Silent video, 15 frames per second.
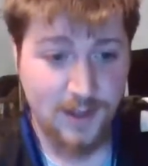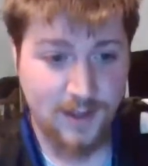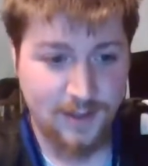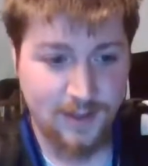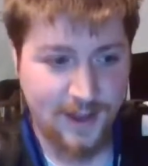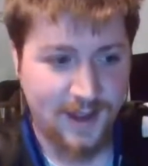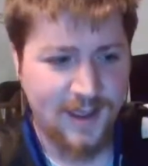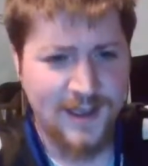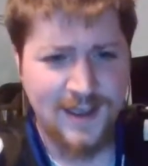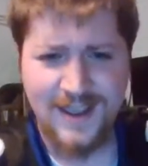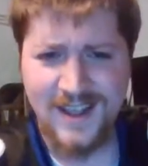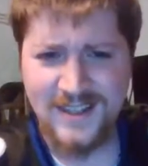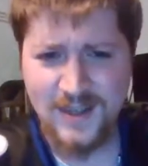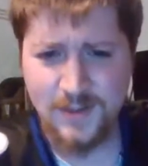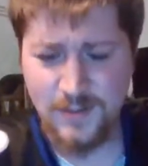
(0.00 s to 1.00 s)
me. And like
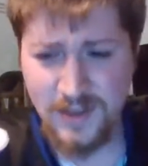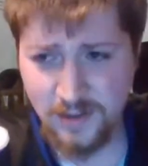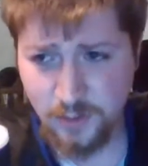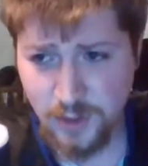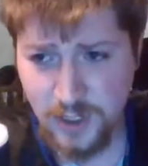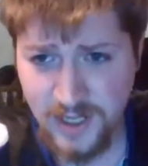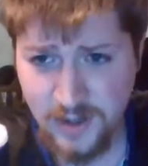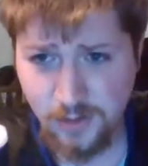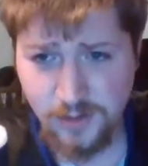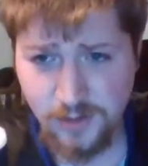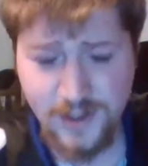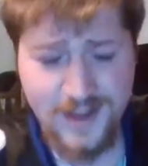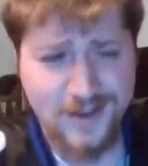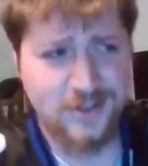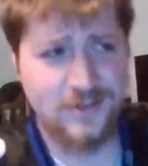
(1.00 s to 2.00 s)
he had some legal
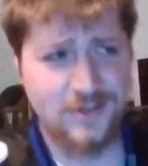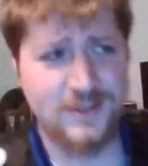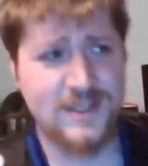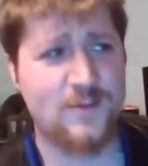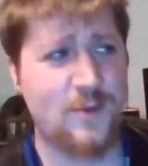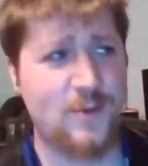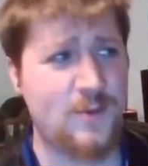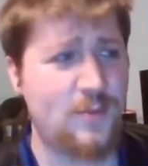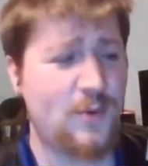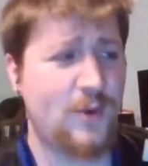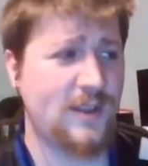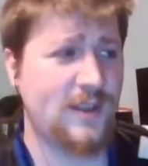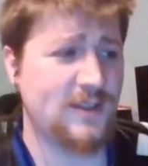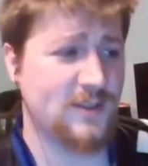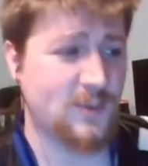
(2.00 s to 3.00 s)
issues at one
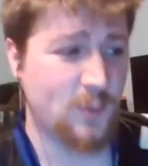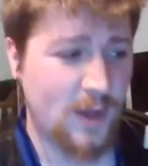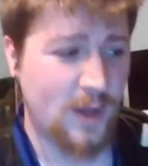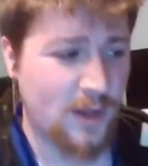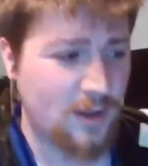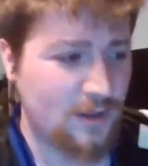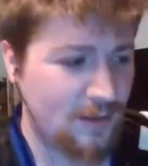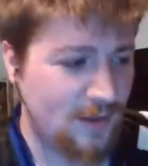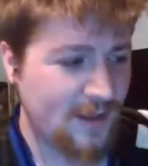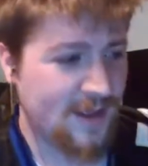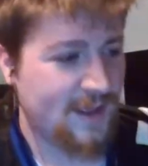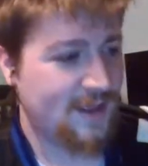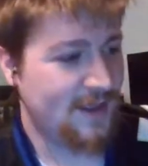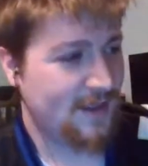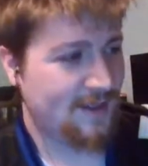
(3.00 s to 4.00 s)
point as well.
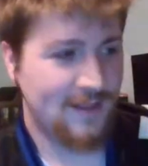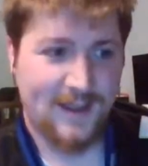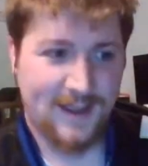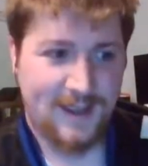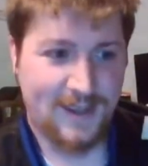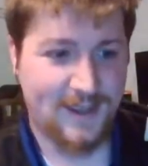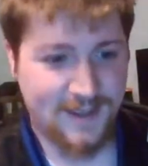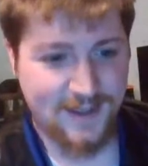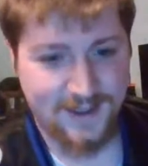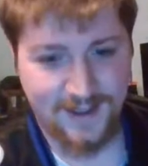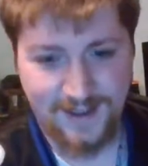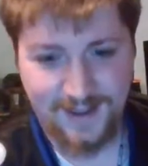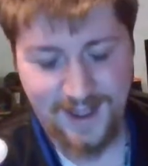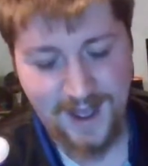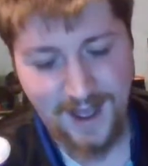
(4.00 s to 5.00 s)
Like,
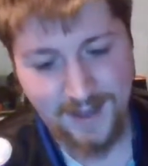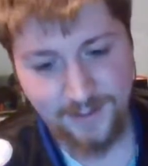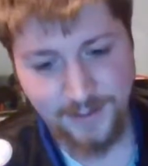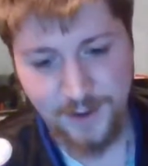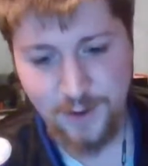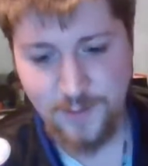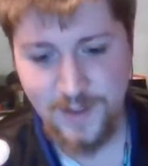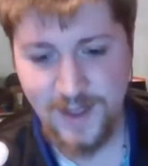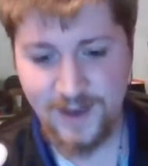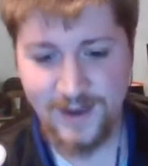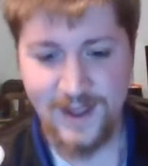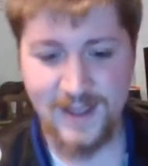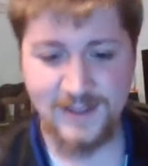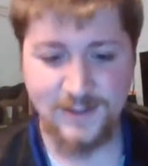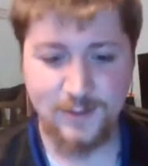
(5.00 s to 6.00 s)
I don't know, man.
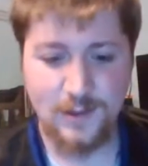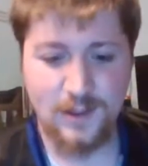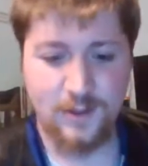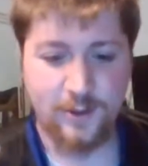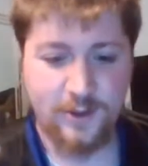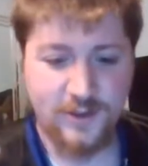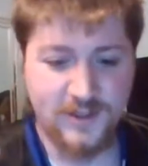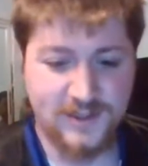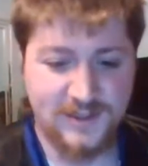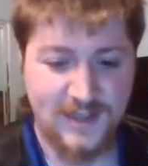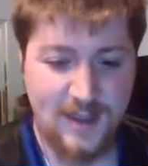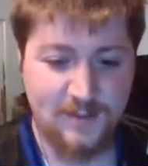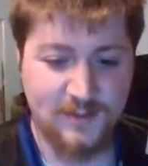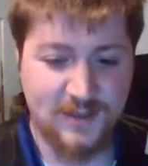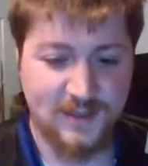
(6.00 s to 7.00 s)
And he hasn't really looked the
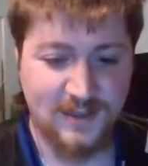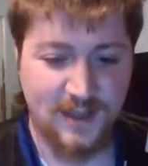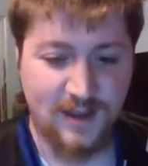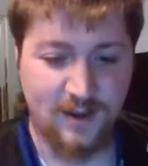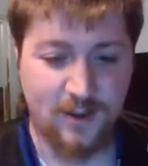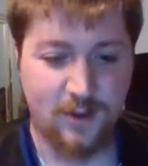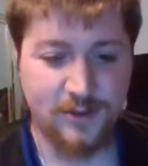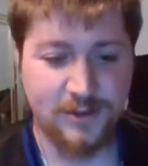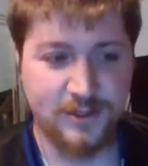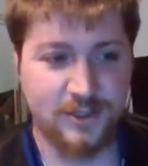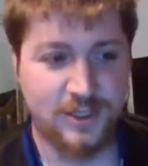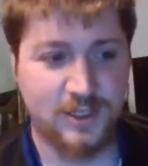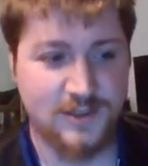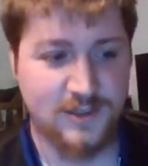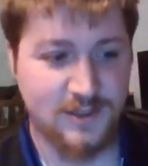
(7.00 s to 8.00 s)
same since like all this
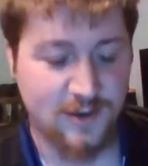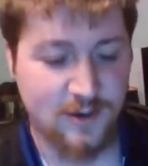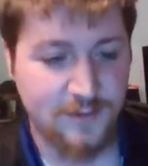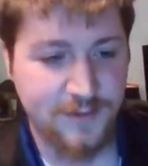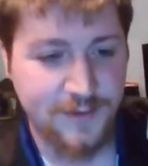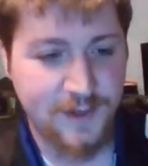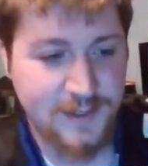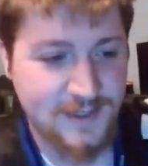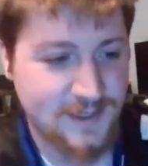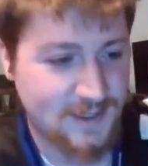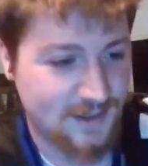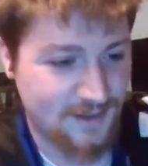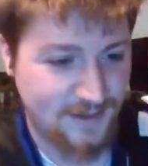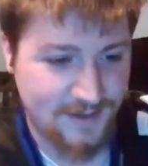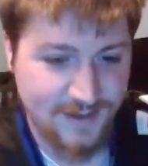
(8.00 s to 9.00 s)
shit
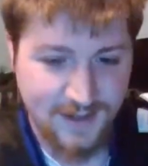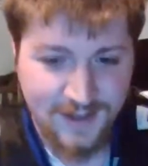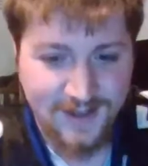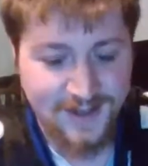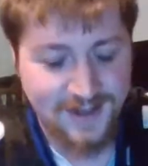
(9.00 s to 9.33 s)
surfaced. And